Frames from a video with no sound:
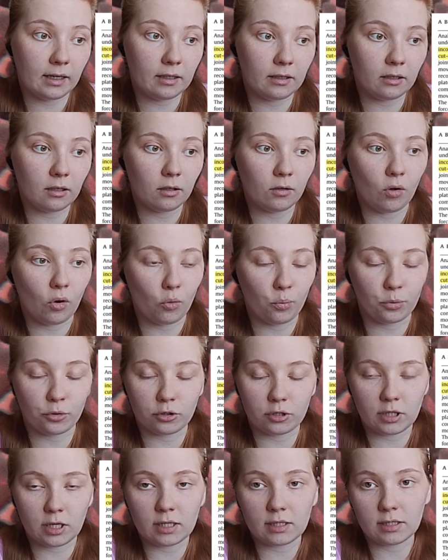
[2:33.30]

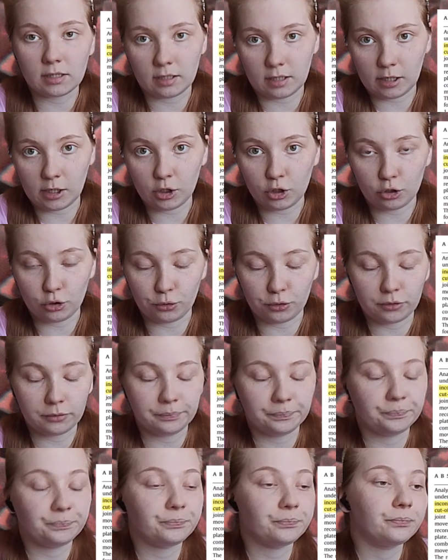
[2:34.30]
Artifacts
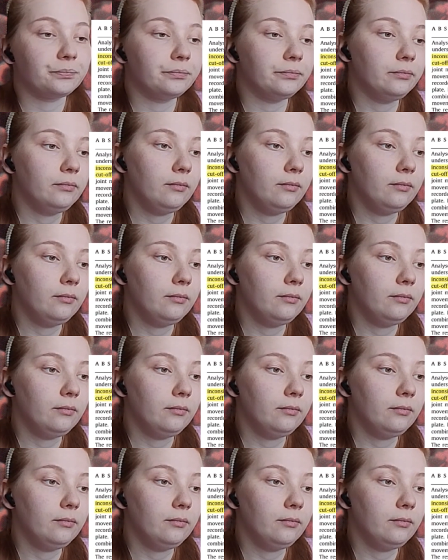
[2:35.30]
equal to